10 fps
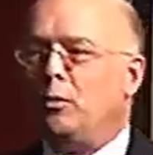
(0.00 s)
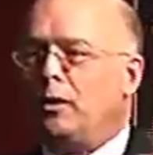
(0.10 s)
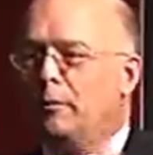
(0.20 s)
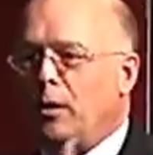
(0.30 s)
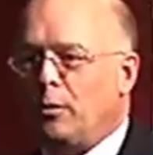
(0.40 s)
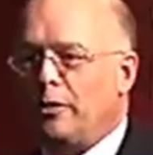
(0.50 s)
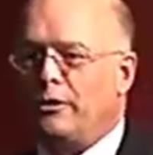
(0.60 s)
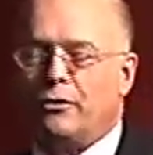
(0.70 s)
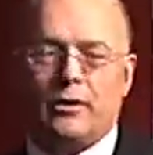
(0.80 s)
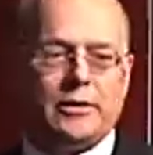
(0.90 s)
What about
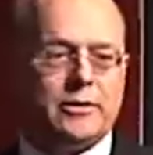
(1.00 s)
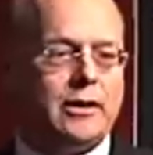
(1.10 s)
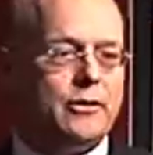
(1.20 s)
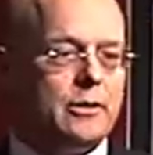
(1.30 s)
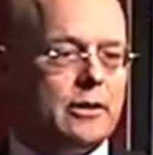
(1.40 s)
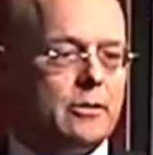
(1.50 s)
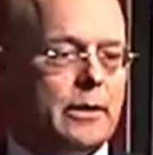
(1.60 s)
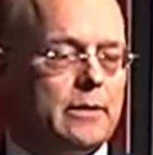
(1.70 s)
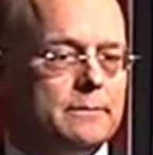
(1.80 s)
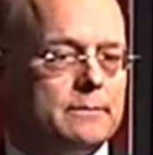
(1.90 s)
registration that you hear
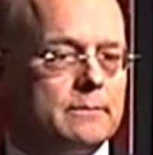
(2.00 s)
about?